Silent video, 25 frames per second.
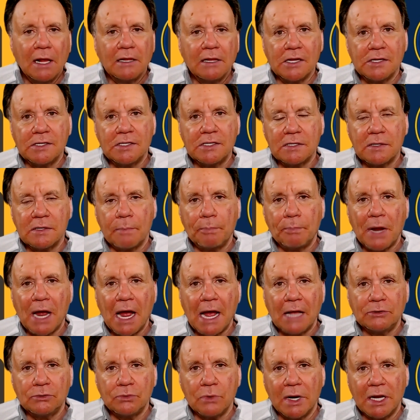This is a
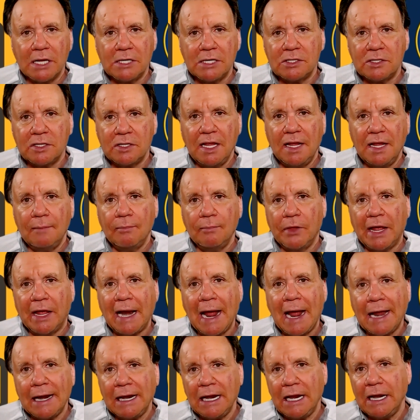Padres team that
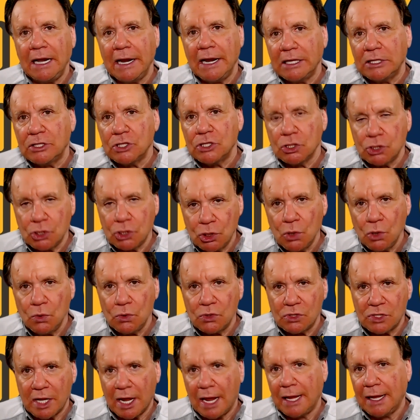heading into
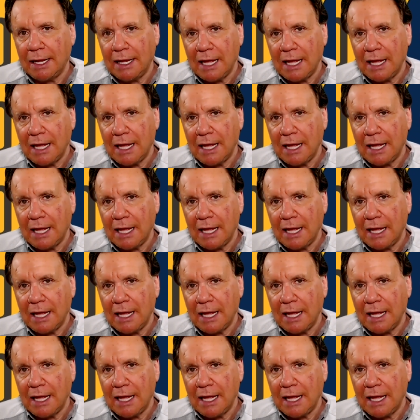Tuesday,